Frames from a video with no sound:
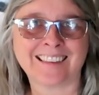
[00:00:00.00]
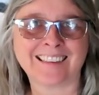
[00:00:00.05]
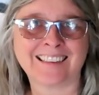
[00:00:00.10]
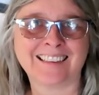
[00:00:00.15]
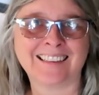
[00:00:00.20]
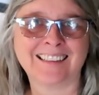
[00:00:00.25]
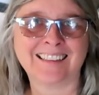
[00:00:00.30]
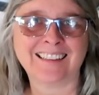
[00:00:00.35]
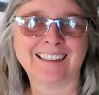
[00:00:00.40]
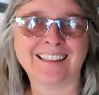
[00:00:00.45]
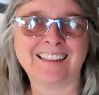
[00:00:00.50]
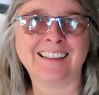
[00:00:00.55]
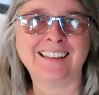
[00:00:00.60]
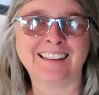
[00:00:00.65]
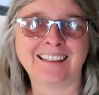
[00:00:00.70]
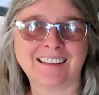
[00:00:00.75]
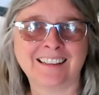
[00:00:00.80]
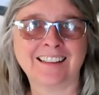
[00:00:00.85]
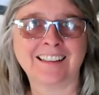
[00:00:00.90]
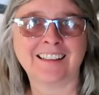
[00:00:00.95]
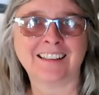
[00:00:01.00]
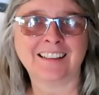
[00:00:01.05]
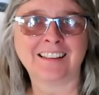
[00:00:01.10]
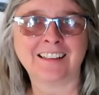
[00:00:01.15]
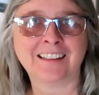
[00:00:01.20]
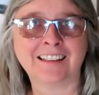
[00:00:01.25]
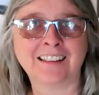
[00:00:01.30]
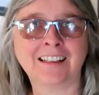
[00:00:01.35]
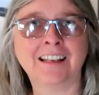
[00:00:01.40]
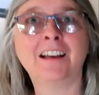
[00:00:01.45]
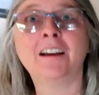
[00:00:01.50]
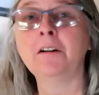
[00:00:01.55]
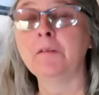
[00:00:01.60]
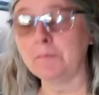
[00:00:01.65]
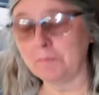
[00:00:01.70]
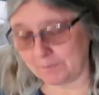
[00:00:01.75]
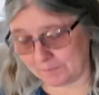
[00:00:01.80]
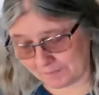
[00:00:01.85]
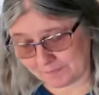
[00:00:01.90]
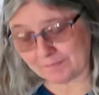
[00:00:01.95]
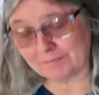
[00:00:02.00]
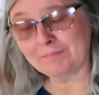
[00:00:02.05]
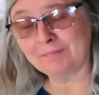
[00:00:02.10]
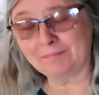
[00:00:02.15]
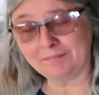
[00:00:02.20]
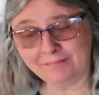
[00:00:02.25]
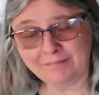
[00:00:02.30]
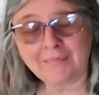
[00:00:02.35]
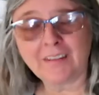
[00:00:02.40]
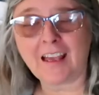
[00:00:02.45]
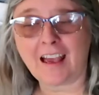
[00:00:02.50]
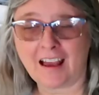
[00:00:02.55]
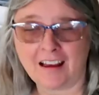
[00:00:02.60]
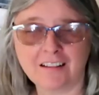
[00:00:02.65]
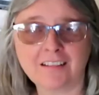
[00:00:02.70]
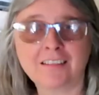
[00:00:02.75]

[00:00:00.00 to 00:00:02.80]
Yeah, and how many showers did you take? And